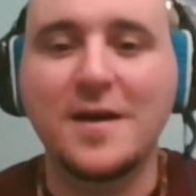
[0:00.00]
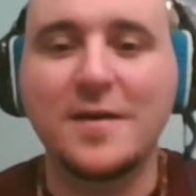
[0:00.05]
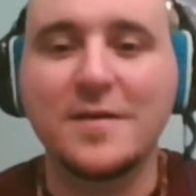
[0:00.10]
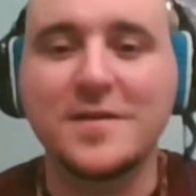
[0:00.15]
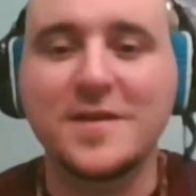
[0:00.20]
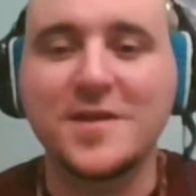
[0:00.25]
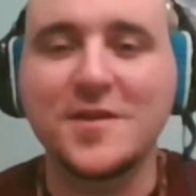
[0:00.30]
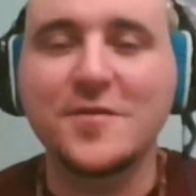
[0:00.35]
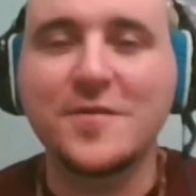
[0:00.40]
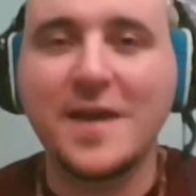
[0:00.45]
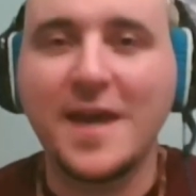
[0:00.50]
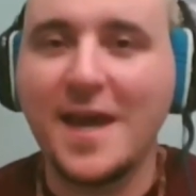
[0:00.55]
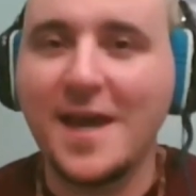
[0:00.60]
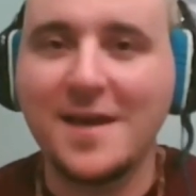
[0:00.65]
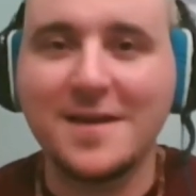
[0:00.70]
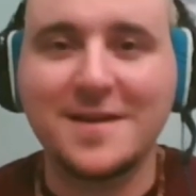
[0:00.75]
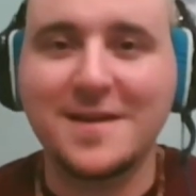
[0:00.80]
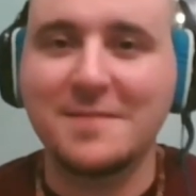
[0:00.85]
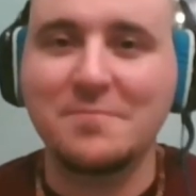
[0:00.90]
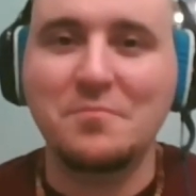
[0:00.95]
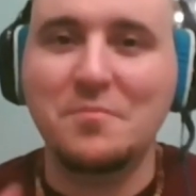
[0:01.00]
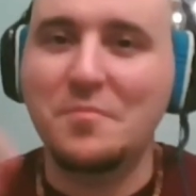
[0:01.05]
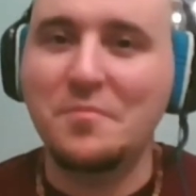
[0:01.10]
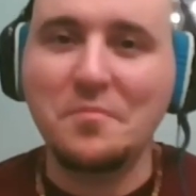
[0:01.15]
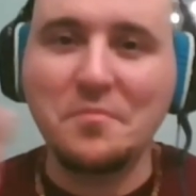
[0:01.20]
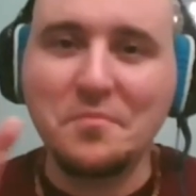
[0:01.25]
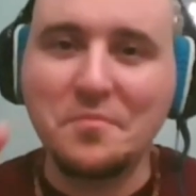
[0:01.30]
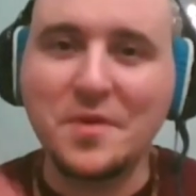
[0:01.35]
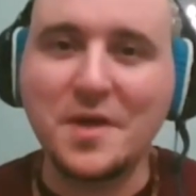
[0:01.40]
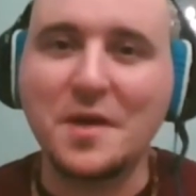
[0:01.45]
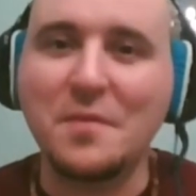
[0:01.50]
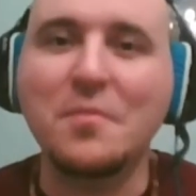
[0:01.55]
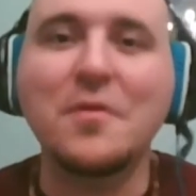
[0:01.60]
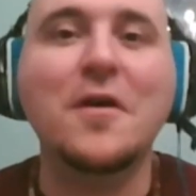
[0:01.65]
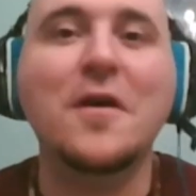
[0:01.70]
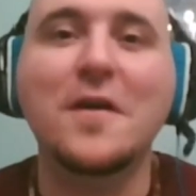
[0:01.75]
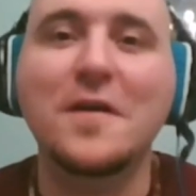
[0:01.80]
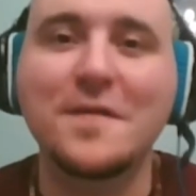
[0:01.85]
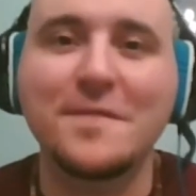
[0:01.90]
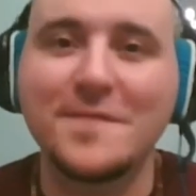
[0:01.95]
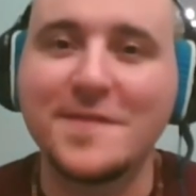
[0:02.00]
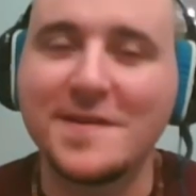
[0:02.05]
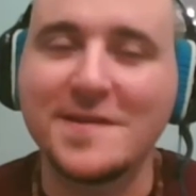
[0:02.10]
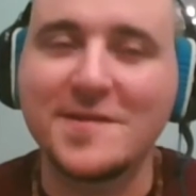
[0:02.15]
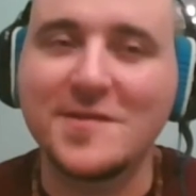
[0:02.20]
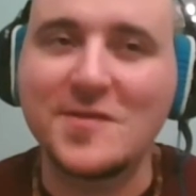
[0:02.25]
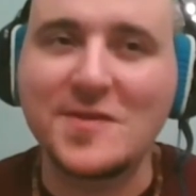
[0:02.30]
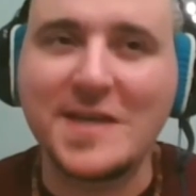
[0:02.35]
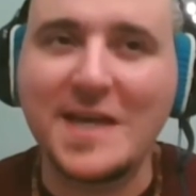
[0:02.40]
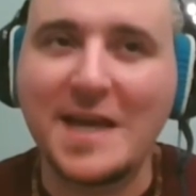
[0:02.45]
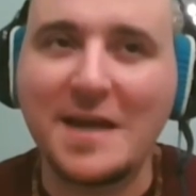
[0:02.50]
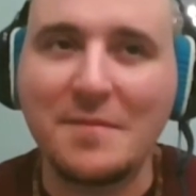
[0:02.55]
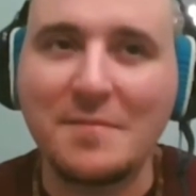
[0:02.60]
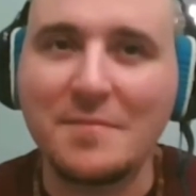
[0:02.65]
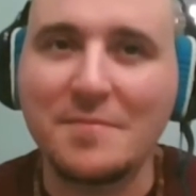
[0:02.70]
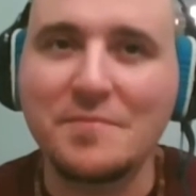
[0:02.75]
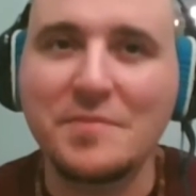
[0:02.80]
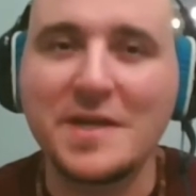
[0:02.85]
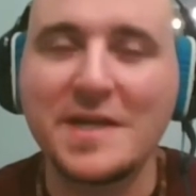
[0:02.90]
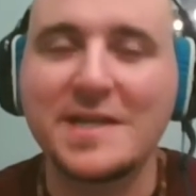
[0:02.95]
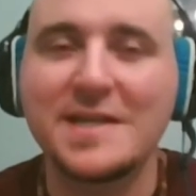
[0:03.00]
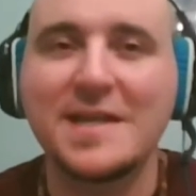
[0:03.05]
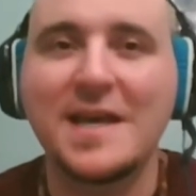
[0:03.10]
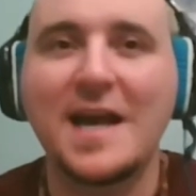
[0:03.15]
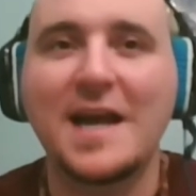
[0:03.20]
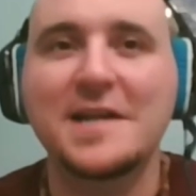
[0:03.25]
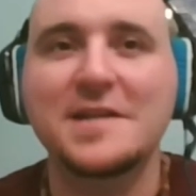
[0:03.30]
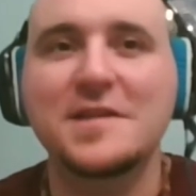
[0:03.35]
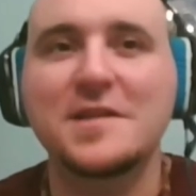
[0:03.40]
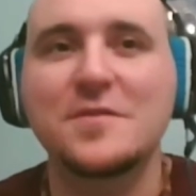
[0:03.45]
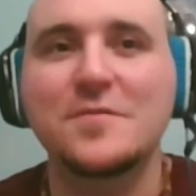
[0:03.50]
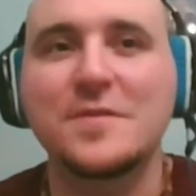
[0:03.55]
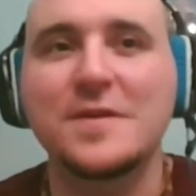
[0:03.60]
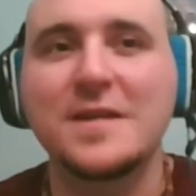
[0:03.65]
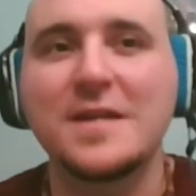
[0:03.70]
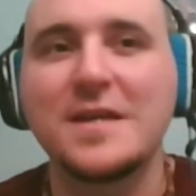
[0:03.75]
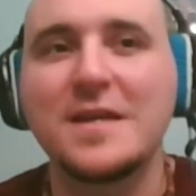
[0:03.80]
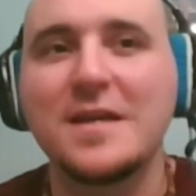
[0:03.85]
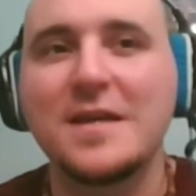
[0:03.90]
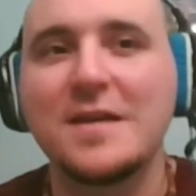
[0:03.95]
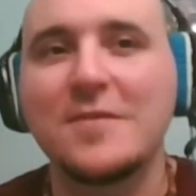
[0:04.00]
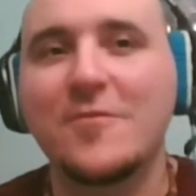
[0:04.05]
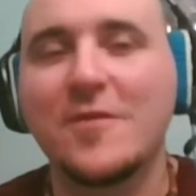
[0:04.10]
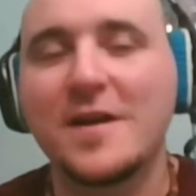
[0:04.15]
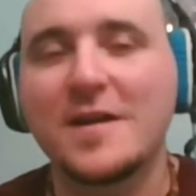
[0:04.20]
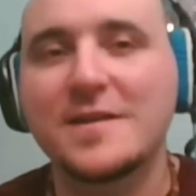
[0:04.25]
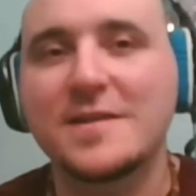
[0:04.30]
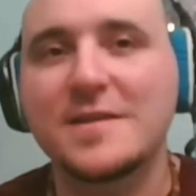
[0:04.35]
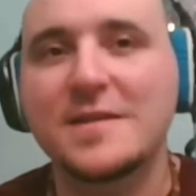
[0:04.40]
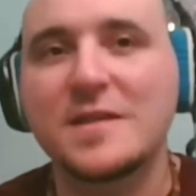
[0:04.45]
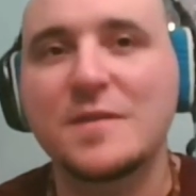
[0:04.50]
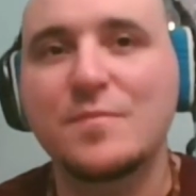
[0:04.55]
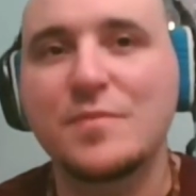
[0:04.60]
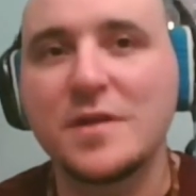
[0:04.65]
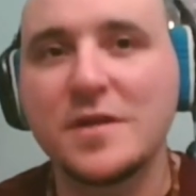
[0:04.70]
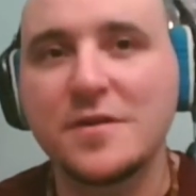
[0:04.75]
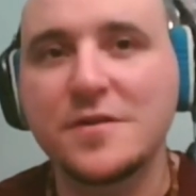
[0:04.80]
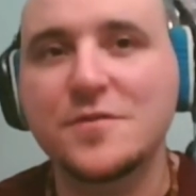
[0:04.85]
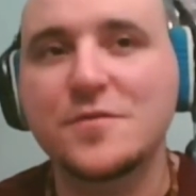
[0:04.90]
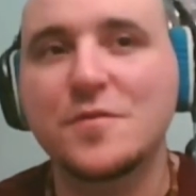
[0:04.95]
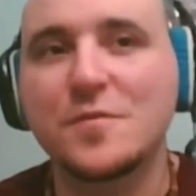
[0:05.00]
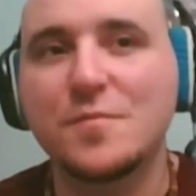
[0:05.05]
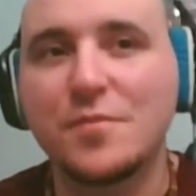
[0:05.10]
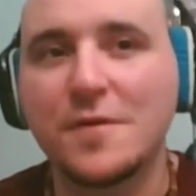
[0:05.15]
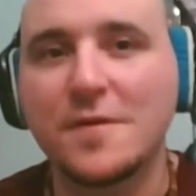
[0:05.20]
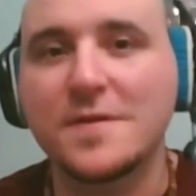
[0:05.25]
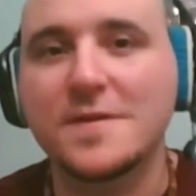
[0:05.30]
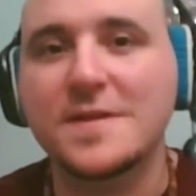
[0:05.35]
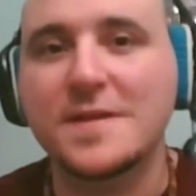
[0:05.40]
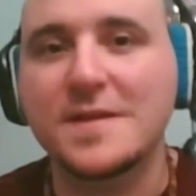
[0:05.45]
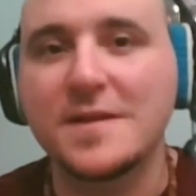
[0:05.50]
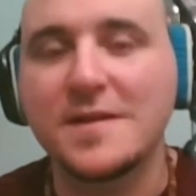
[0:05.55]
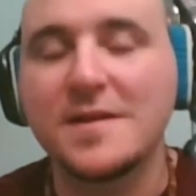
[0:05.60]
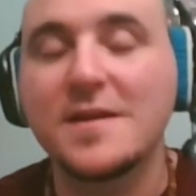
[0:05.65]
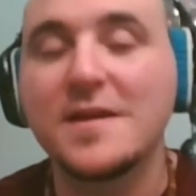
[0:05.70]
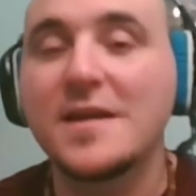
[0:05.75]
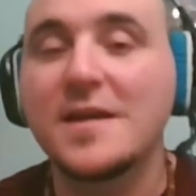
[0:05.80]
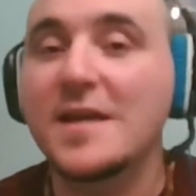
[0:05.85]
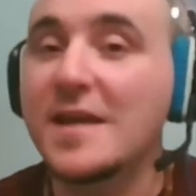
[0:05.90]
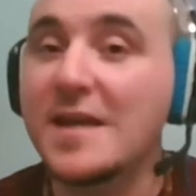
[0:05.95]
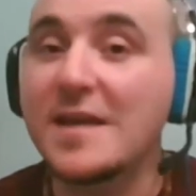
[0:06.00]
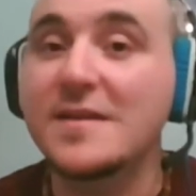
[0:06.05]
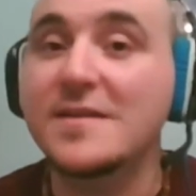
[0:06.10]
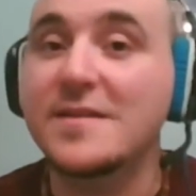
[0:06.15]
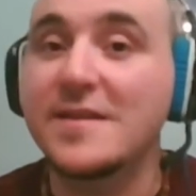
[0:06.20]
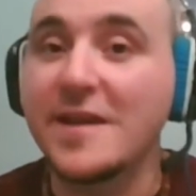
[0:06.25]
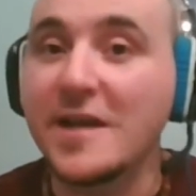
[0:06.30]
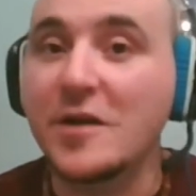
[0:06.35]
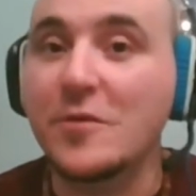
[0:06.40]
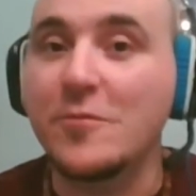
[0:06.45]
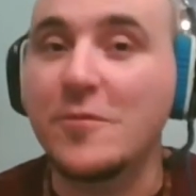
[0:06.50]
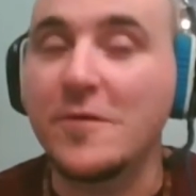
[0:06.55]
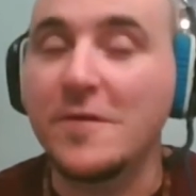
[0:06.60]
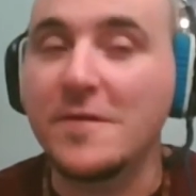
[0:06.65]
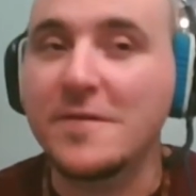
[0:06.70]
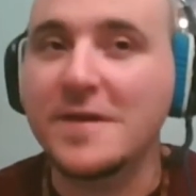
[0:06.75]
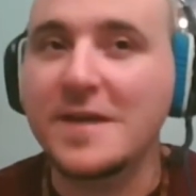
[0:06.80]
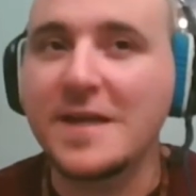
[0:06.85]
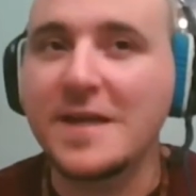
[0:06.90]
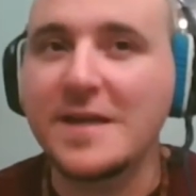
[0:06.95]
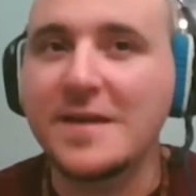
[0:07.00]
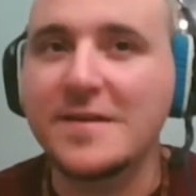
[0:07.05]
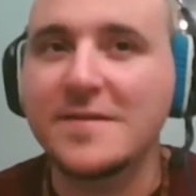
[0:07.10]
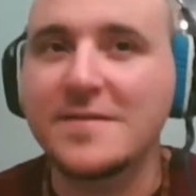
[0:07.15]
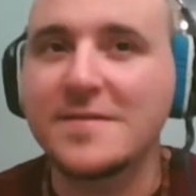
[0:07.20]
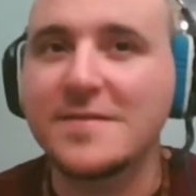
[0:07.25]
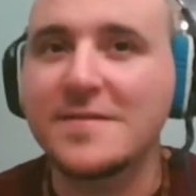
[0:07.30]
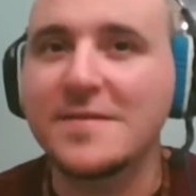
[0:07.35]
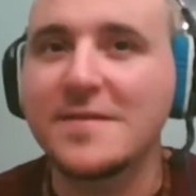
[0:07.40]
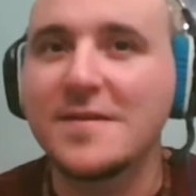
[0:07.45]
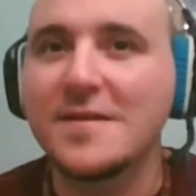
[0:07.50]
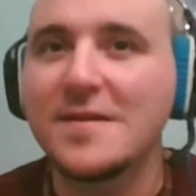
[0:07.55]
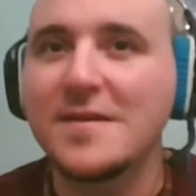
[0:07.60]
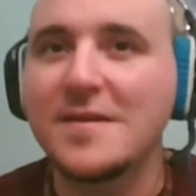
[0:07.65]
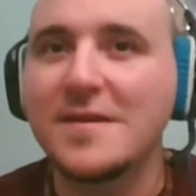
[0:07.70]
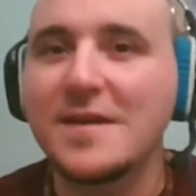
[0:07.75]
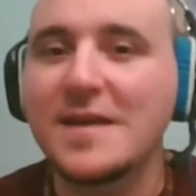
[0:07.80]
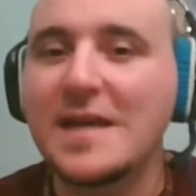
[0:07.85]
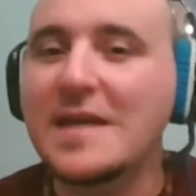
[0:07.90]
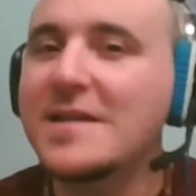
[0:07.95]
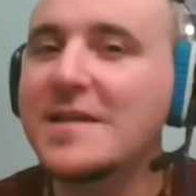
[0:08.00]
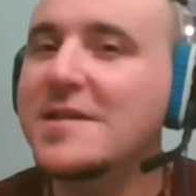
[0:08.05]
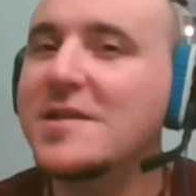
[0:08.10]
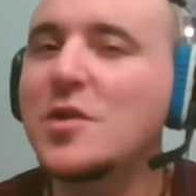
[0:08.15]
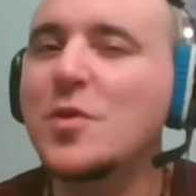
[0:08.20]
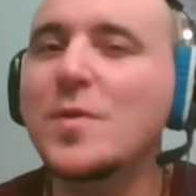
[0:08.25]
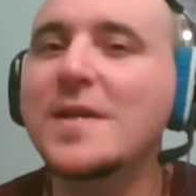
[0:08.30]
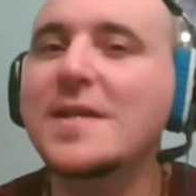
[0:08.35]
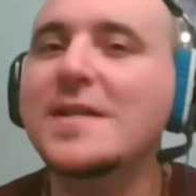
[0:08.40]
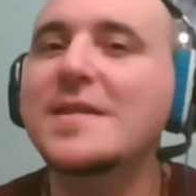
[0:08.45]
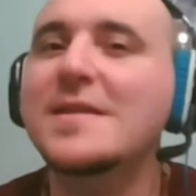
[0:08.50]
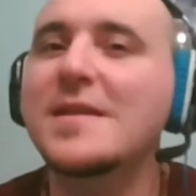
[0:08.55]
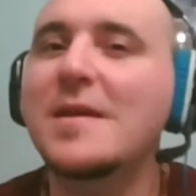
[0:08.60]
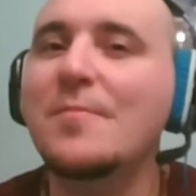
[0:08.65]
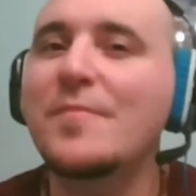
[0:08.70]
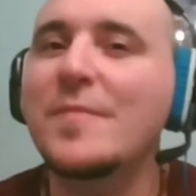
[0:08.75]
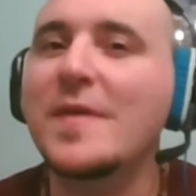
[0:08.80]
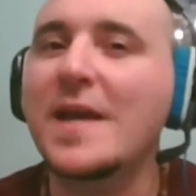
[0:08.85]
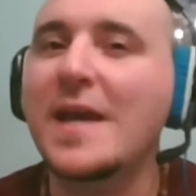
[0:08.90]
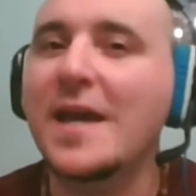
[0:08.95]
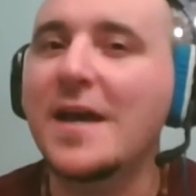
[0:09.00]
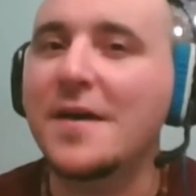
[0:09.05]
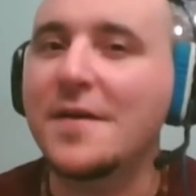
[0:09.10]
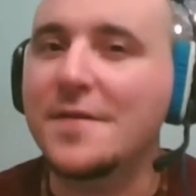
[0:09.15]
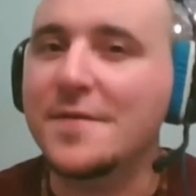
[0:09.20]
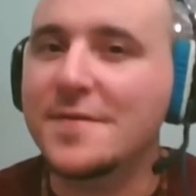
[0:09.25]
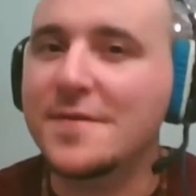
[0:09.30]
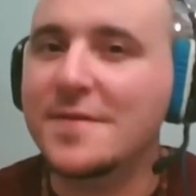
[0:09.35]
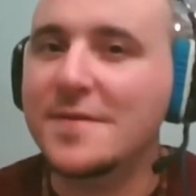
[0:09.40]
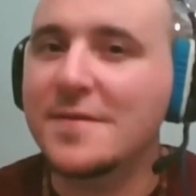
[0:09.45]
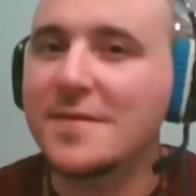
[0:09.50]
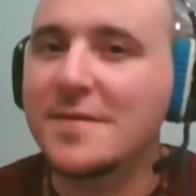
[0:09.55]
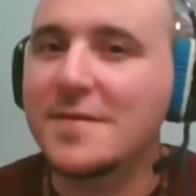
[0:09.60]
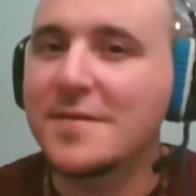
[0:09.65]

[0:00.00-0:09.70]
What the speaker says: you can't be a part of this. You can't be attached to it. Whereas the spiritual person, he is equal. He's doing something else,